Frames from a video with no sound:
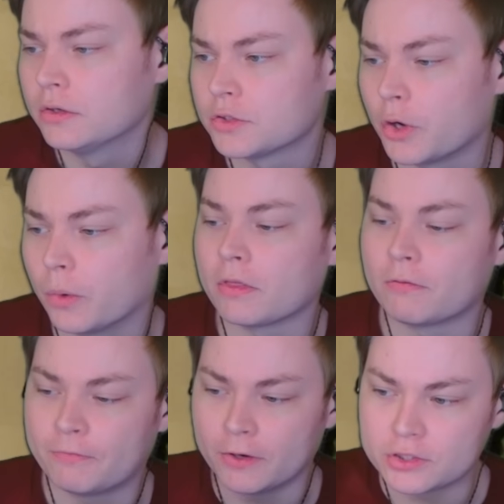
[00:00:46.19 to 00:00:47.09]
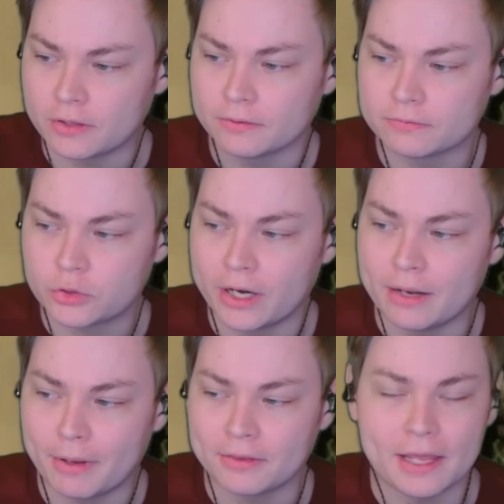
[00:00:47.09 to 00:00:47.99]
So the first
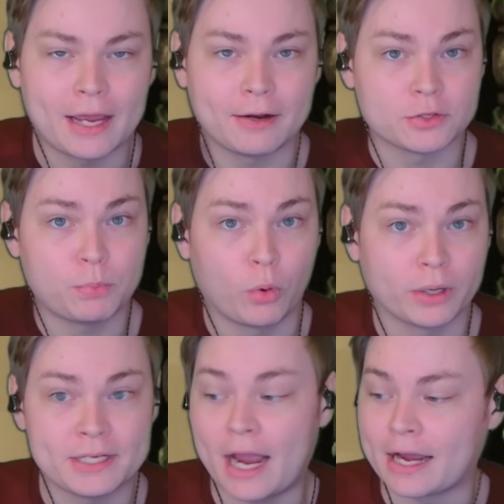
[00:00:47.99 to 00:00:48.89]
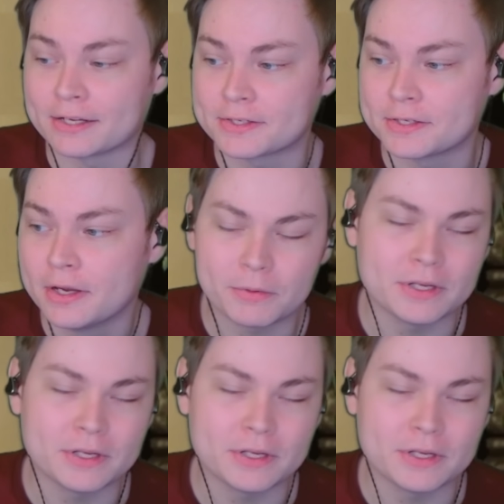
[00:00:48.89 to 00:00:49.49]
training method they had is port tasks.